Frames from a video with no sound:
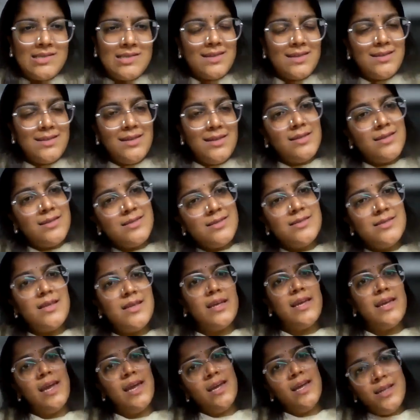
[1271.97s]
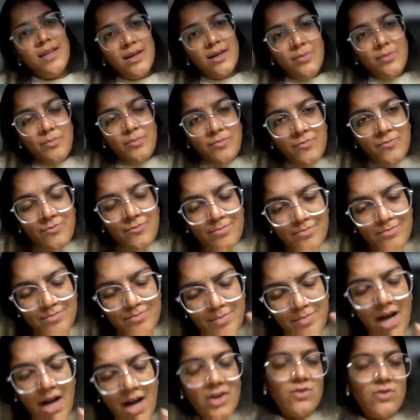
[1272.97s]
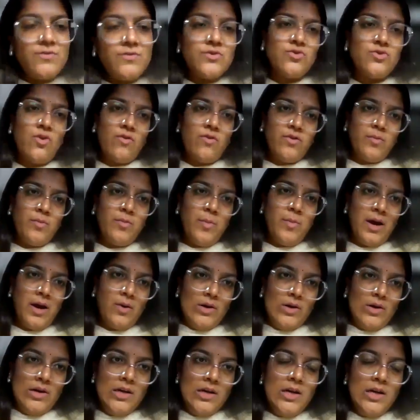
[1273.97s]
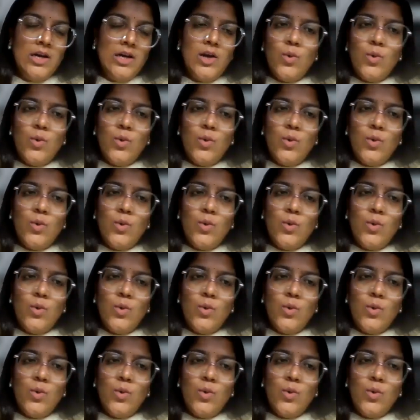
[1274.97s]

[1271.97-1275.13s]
I think this is again a part of soft power.